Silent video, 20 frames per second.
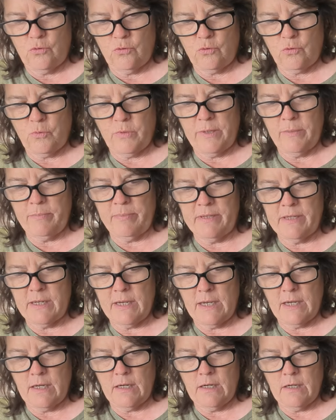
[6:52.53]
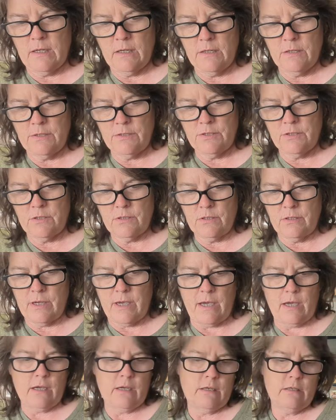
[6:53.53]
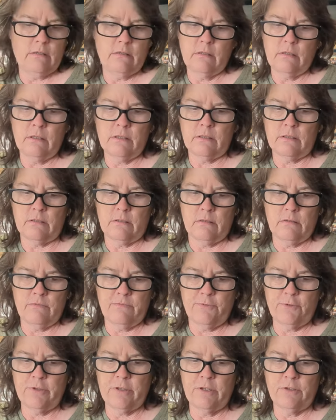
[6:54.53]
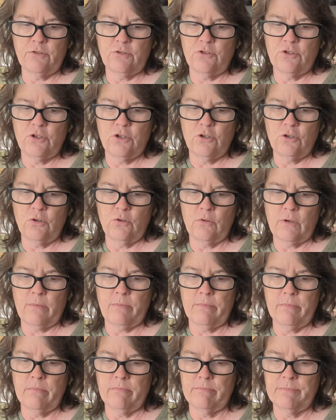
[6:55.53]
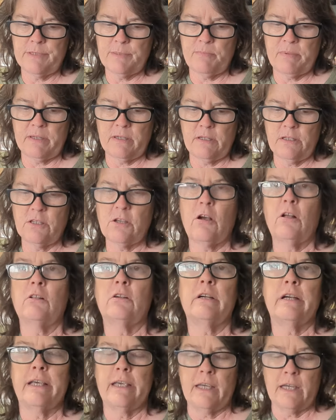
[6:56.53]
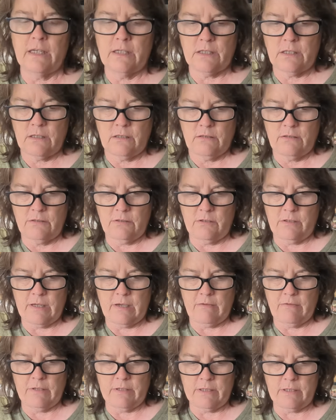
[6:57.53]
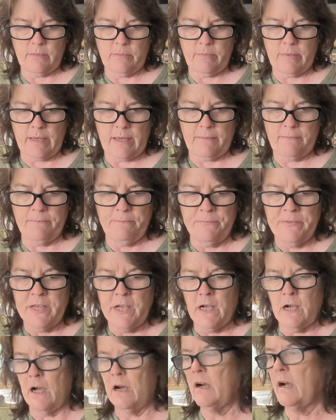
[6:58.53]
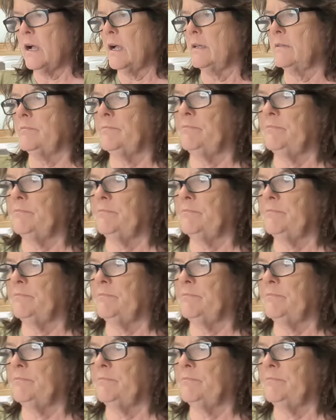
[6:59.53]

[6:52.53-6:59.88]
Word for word: Sweet potatoes. Yeah, uh, for those two, I spent a dollar eight. So that wasn't bad. All right.